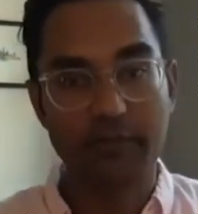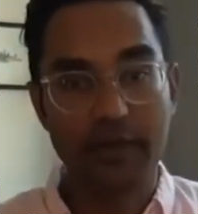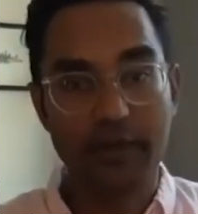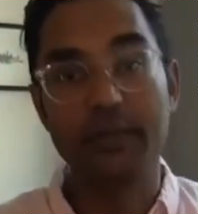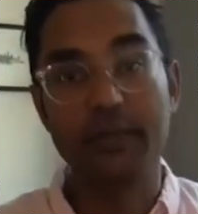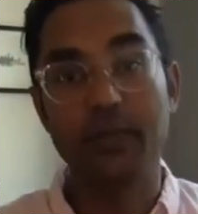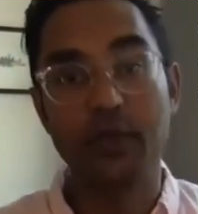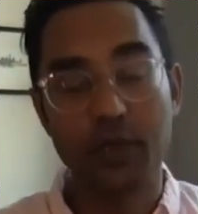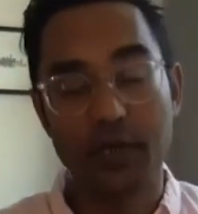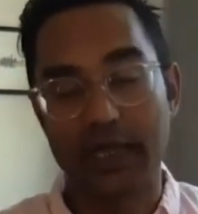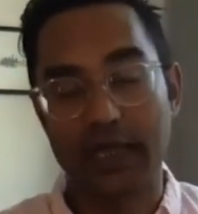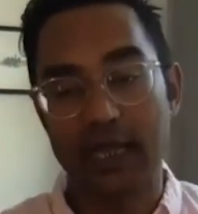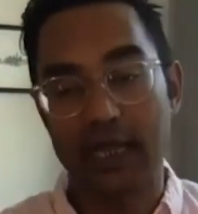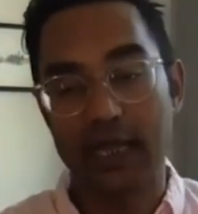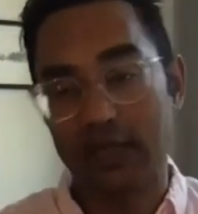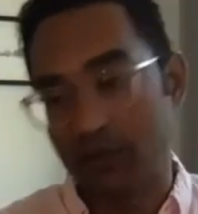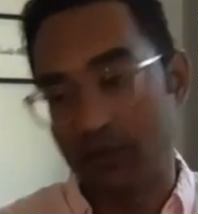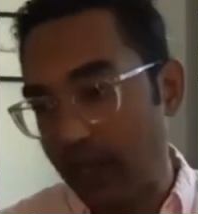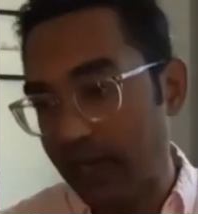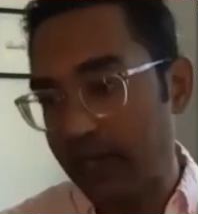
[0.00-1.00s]
communicating,
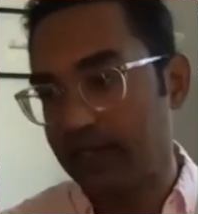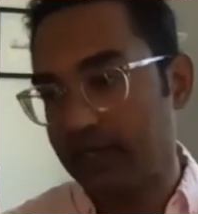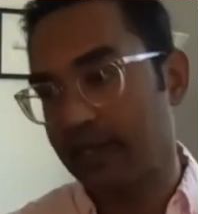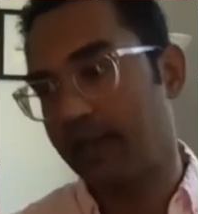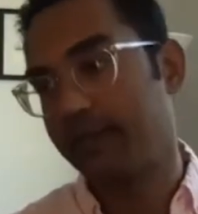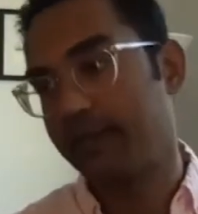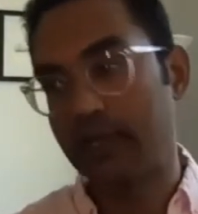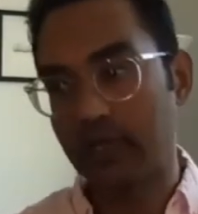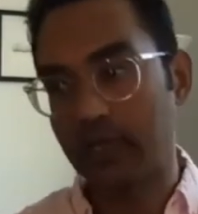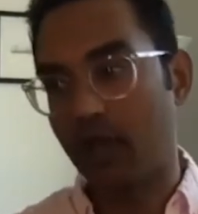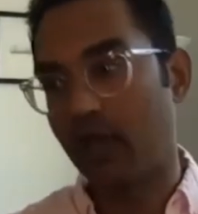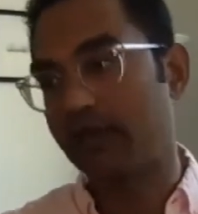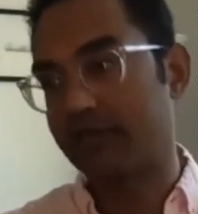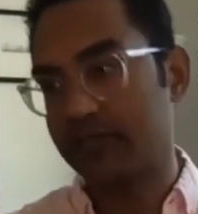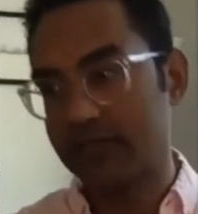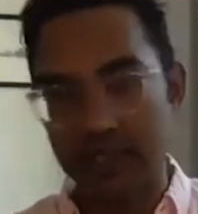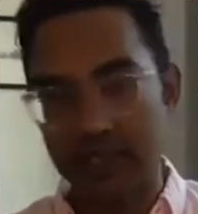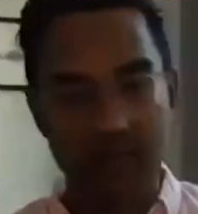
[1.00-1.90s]
right? I mean, all of a sudden